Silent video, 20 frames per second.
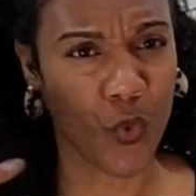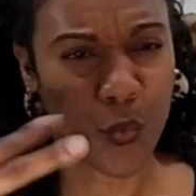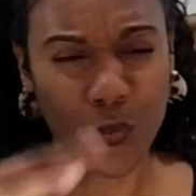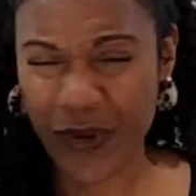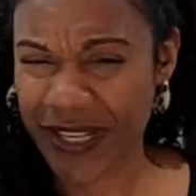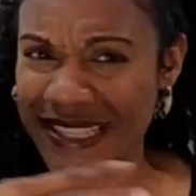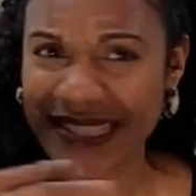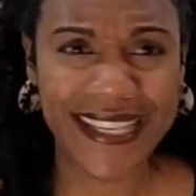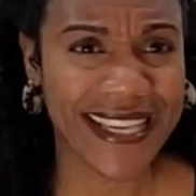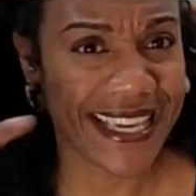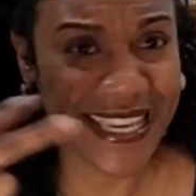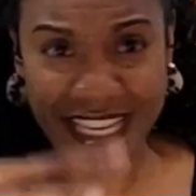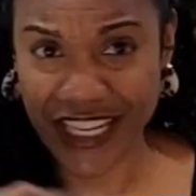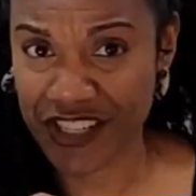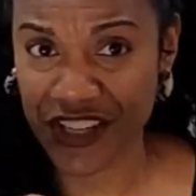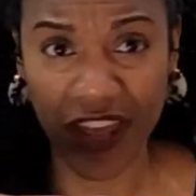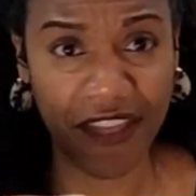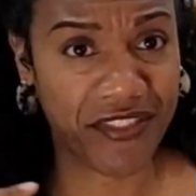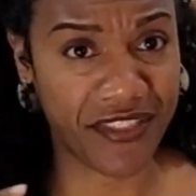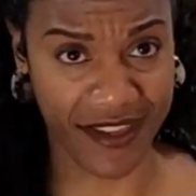We see each
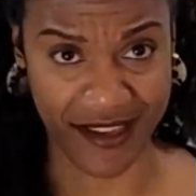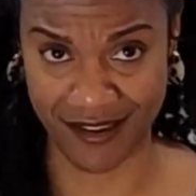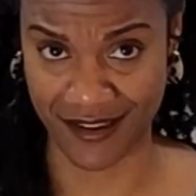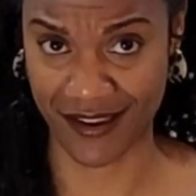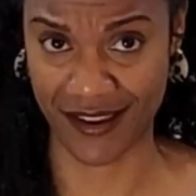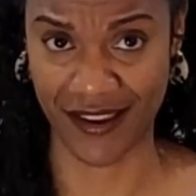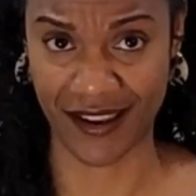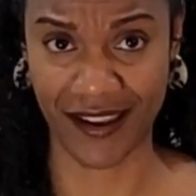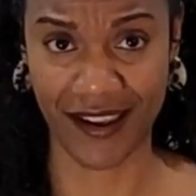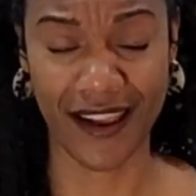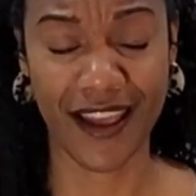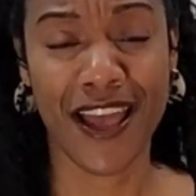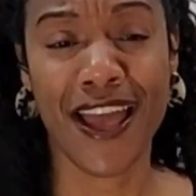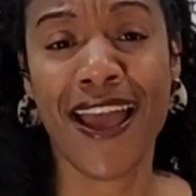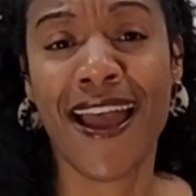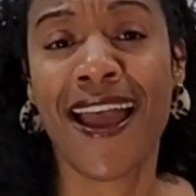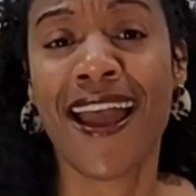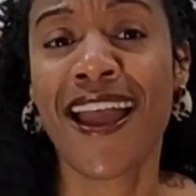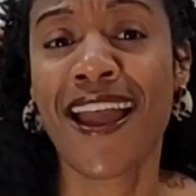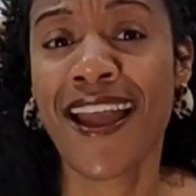other.
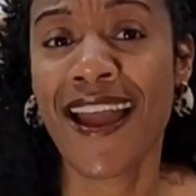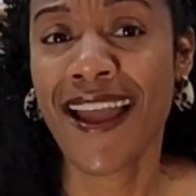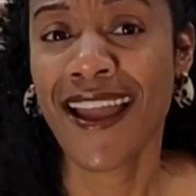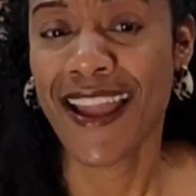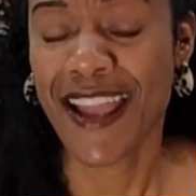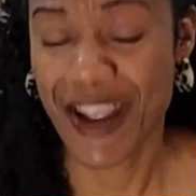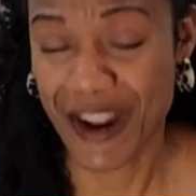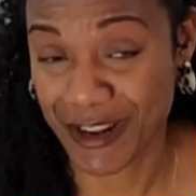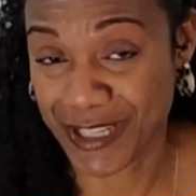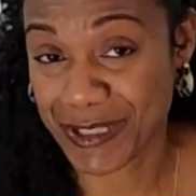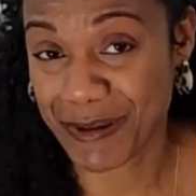Here's